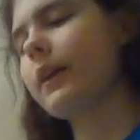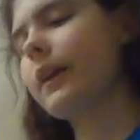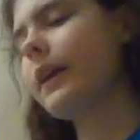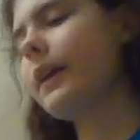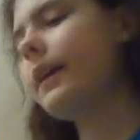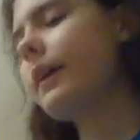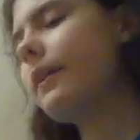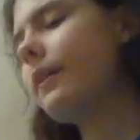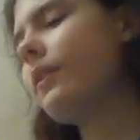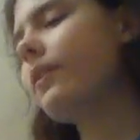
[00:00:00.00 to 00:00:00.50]
your
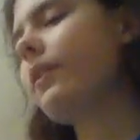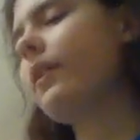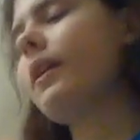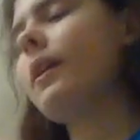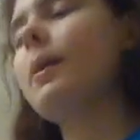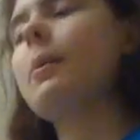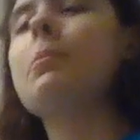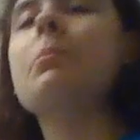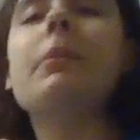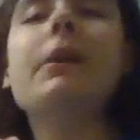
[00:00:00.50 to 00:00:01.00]
hands,
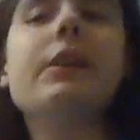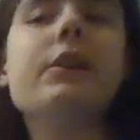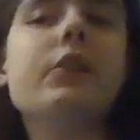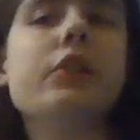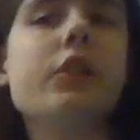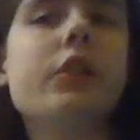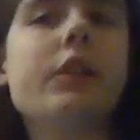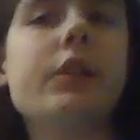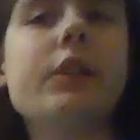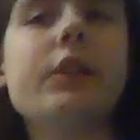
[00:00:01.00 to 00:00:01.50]
make
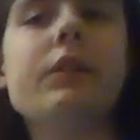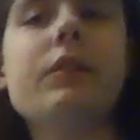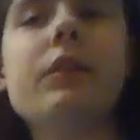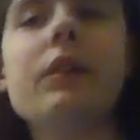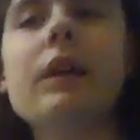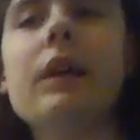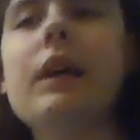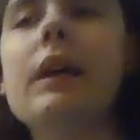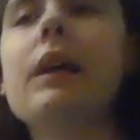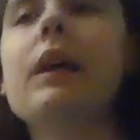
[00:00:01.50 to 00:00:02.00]
sure
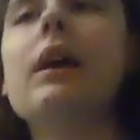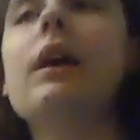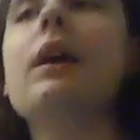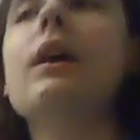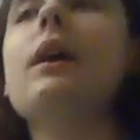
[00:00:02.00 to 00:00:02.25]
your